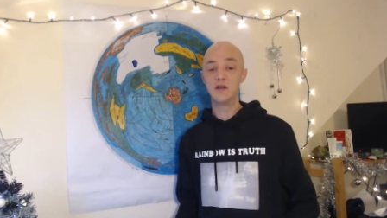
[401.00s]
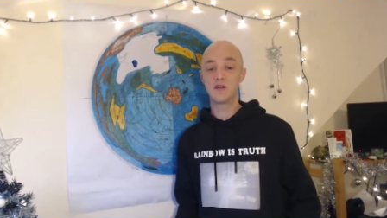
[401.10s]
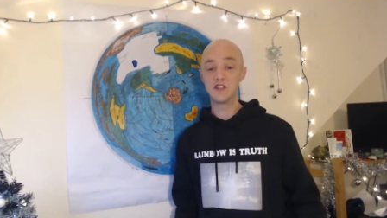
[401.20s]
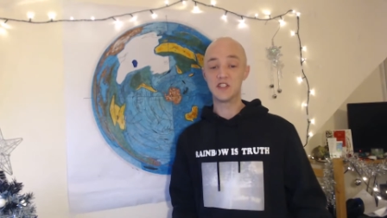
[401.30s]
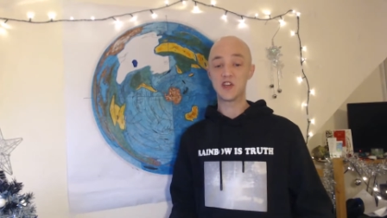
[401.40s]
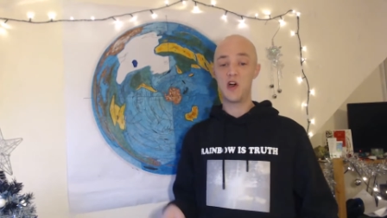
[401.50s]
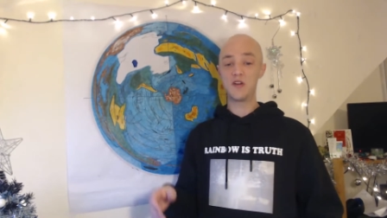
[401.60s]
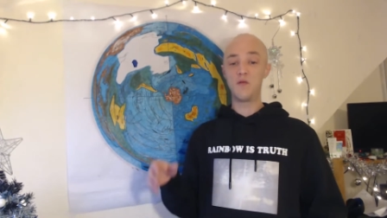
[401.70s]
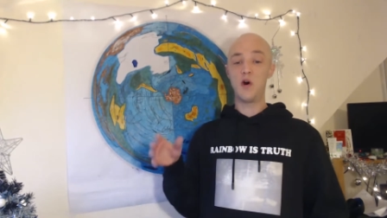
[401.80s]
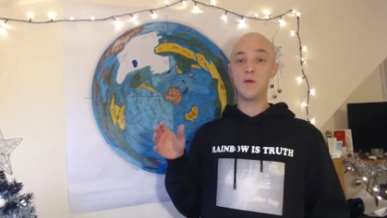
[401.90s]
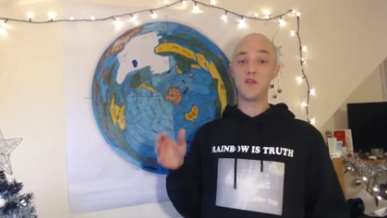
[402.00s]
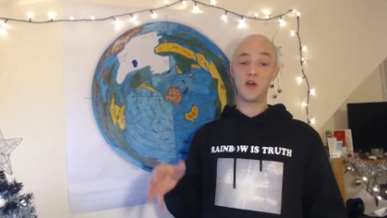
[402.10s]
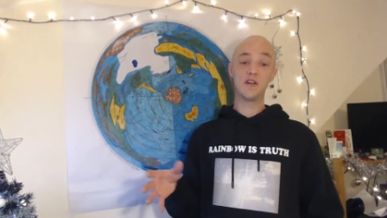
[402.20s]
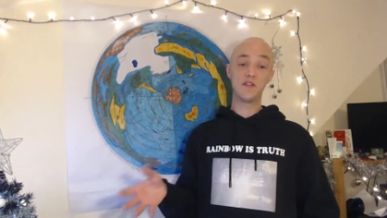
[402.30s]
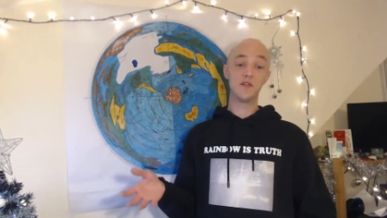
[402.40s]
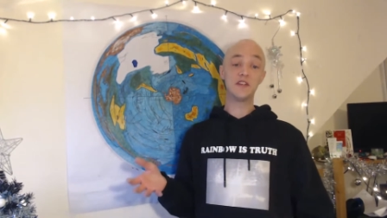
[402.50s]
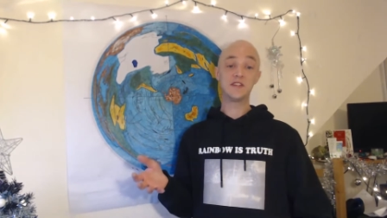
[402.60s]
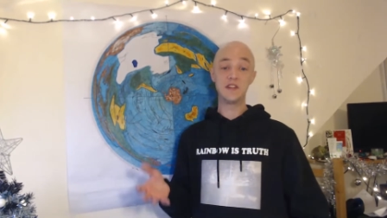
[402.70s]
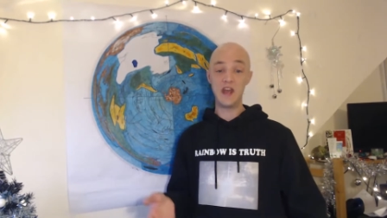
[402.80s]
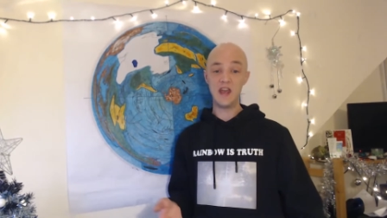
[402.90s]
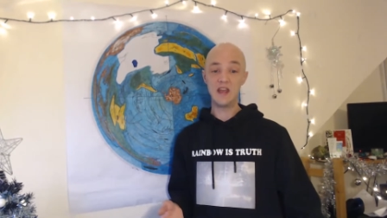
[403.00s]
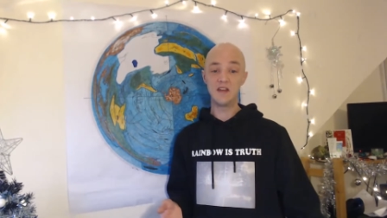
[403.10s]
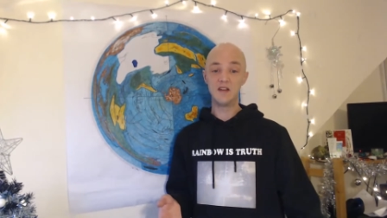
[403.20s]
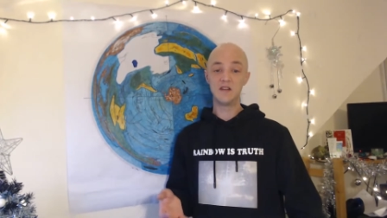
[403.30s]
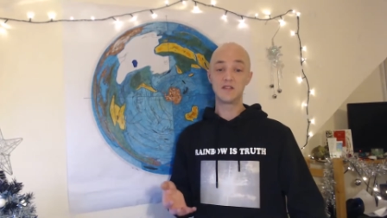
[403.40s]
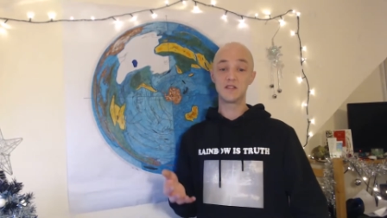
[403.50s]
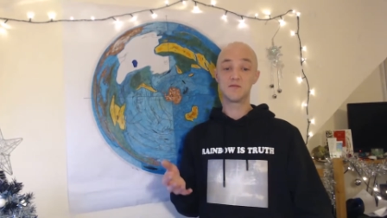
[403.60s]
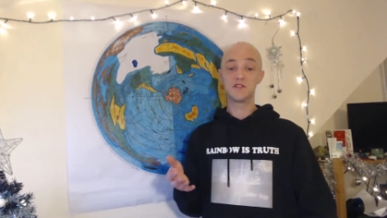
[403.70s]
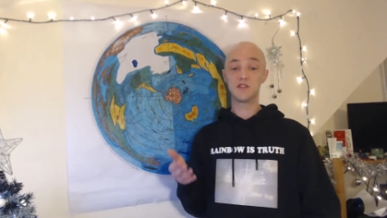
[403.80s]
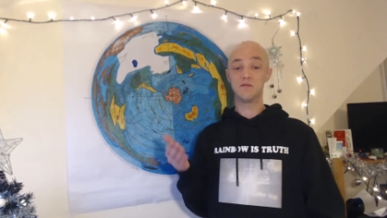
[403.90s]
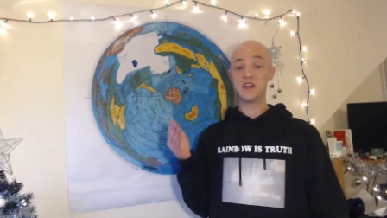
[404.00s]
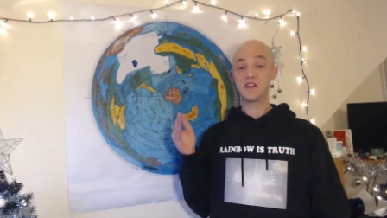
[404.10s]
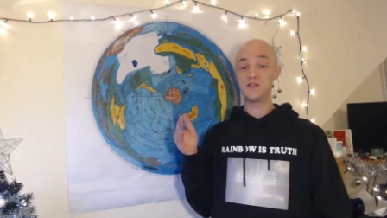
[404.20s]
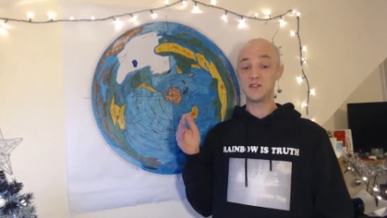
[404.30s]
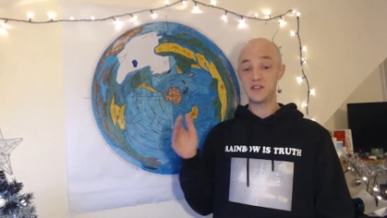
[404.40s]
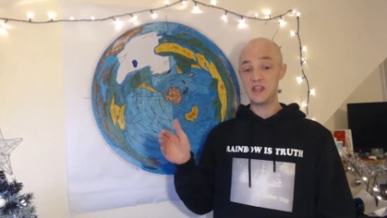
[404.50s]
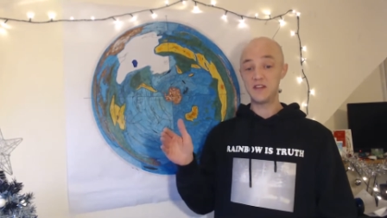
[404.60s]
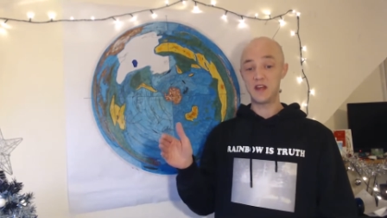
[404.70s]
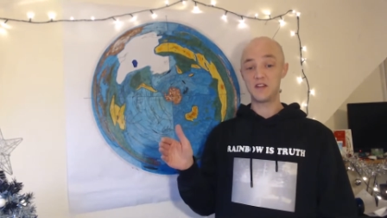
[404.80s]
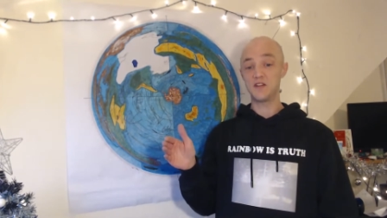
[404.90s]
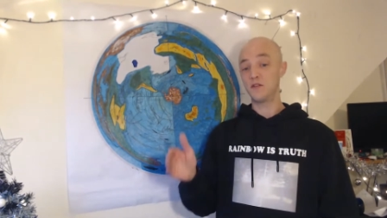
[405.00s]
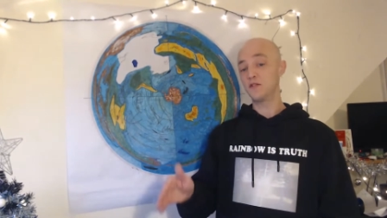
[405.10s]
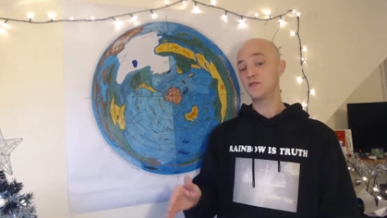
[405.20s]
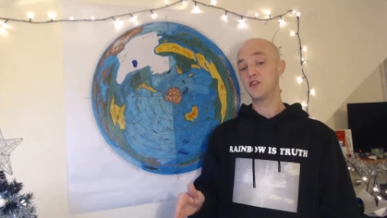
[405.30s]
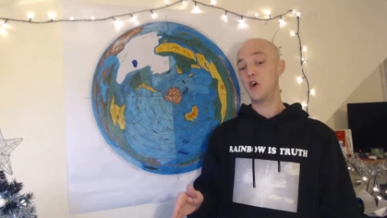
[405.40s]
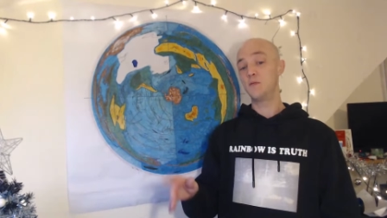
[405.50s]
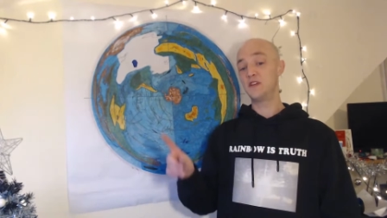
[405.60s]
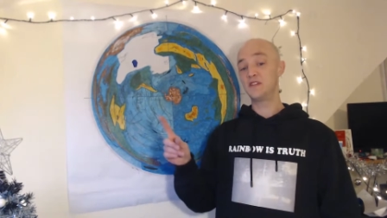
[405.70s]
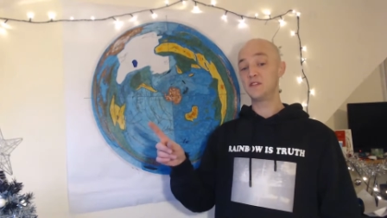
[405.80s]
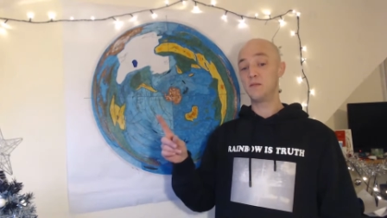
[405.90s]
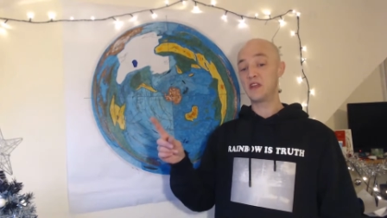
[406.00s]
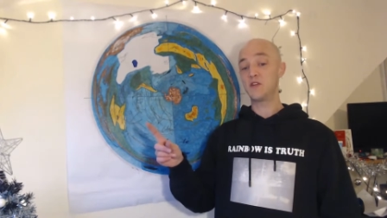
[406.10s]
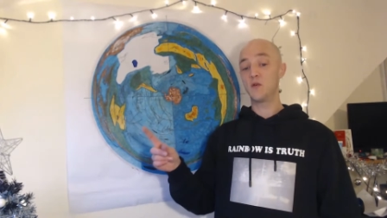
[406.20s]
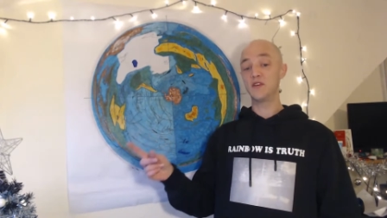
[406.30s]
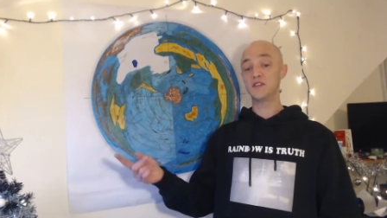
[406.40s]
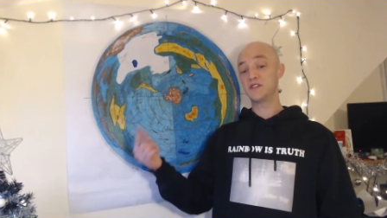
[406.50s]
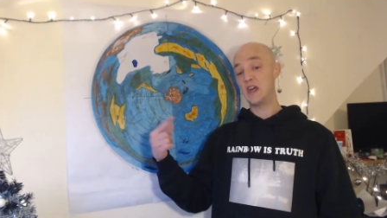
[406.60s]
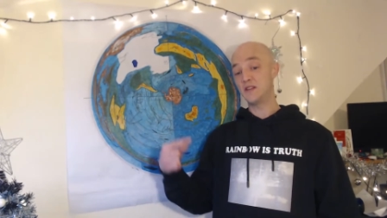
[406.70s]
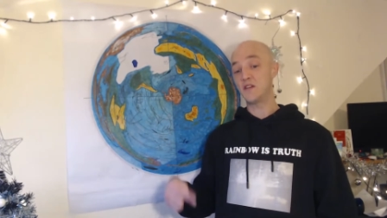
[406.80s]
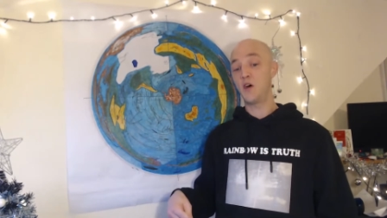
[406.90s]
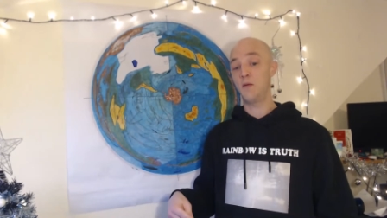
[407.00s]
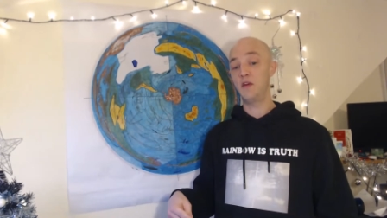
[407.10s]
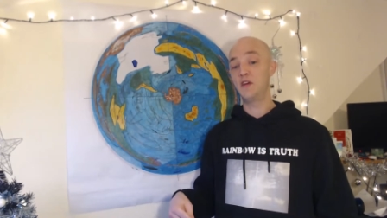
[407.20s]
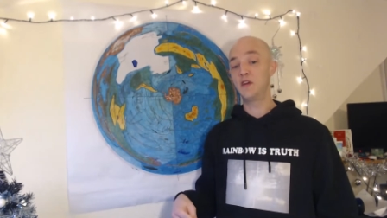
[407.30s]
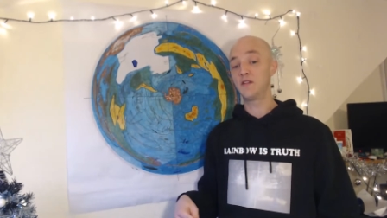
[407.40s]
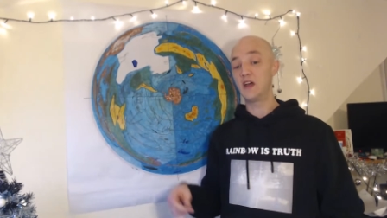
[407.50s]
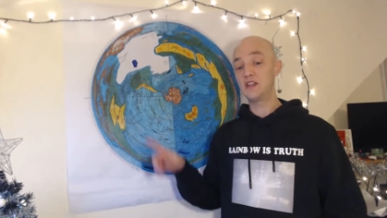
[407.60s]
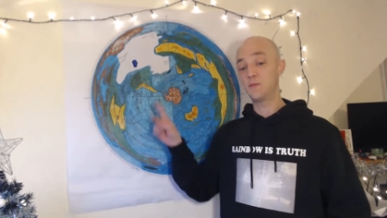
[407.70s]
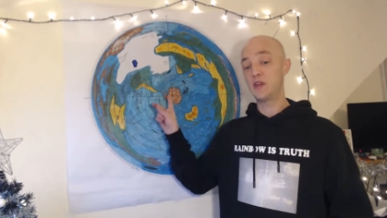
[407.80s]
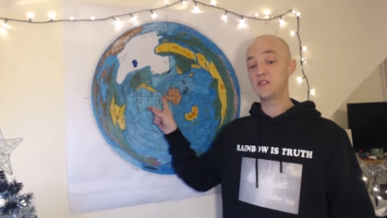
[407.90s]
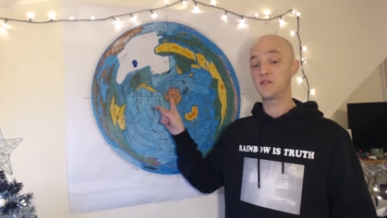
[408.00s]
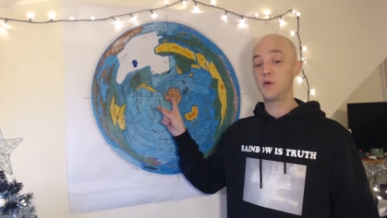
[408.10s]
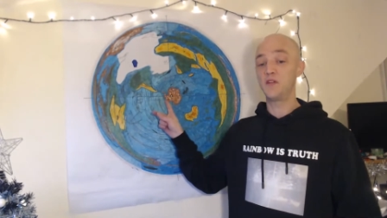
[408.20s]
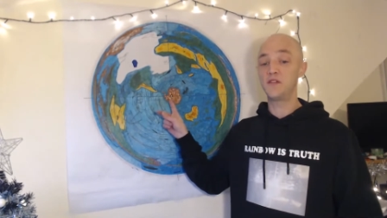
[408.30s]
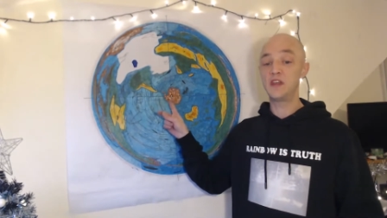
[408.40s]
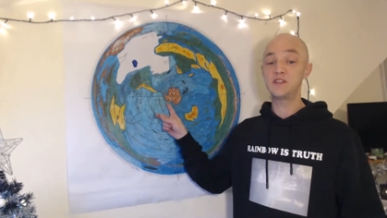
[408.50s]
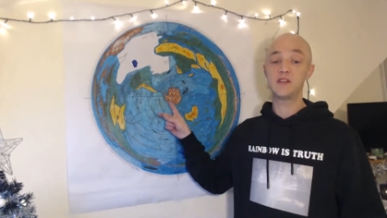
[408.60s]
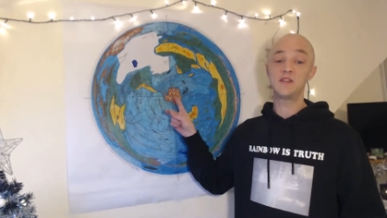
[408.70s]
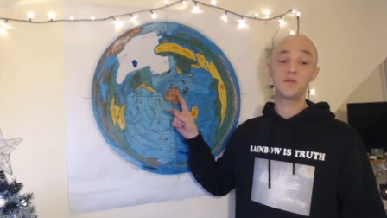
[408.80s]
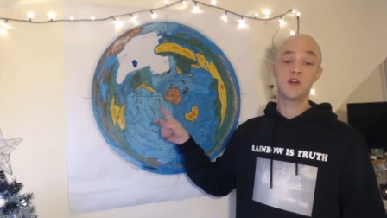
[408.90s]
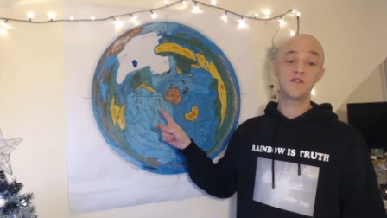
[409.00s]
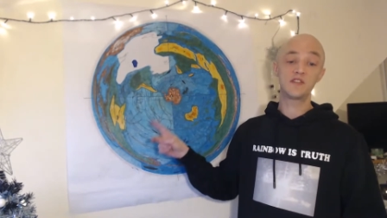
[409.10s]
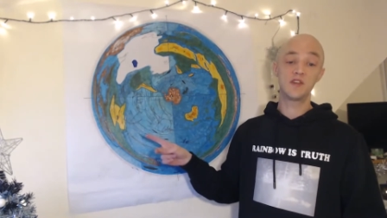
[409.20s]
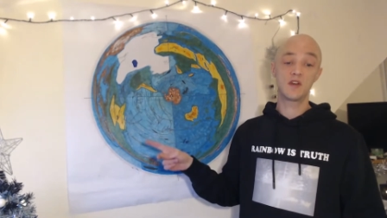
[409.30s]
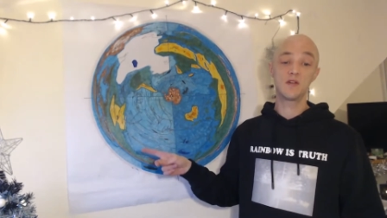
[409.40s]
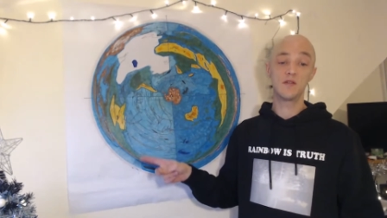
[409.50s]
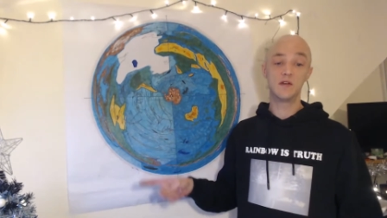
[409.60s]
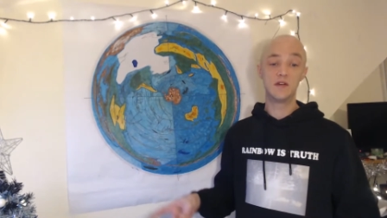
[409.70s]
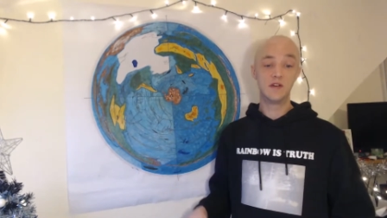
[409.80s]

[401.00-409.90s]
which is kind of why I'm trying to do this today, to make you see that you don't know time, and then to make you understand time. That is based upon this and the perfect circle.